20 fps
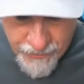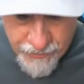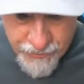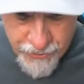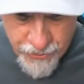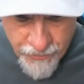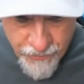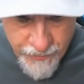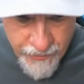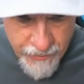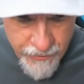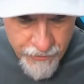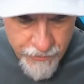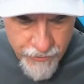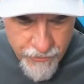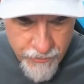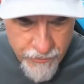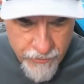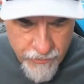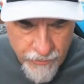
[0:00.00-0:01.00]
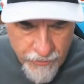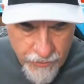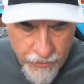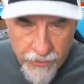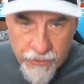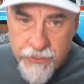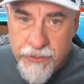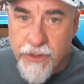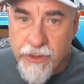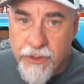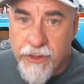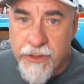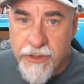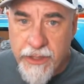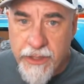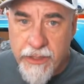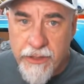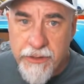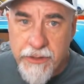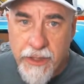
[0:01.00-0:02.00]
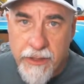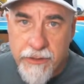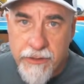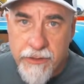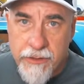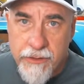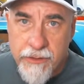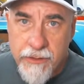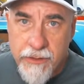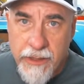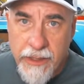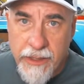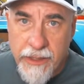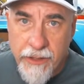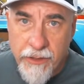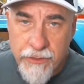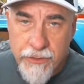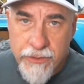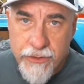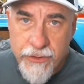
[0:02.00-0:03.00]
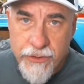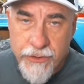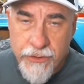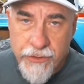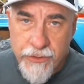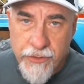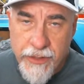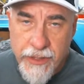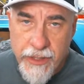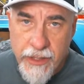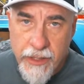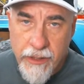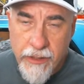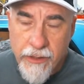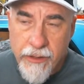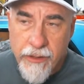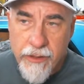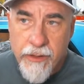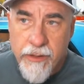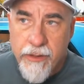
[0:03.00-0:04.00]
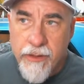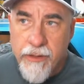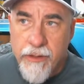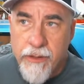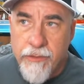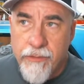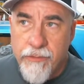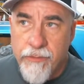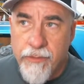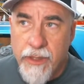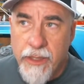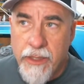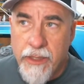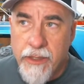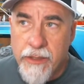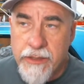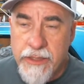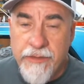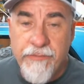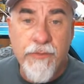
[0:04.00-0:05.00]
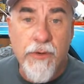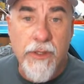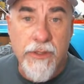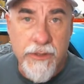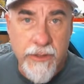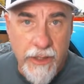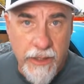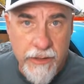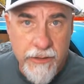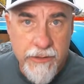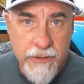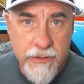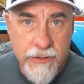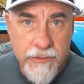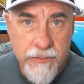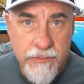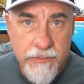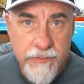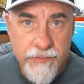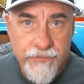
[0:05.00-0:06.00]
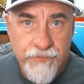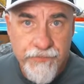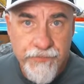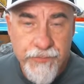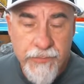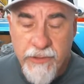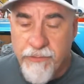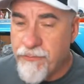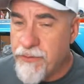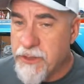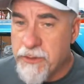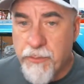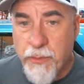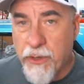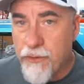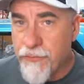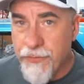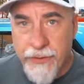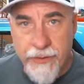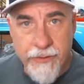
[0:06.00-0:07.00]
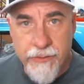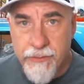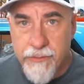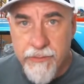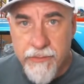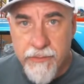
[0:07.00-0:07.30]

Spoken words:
The 2-inch goes to the center duct. It goes to the defrost ducts. Fits perfect.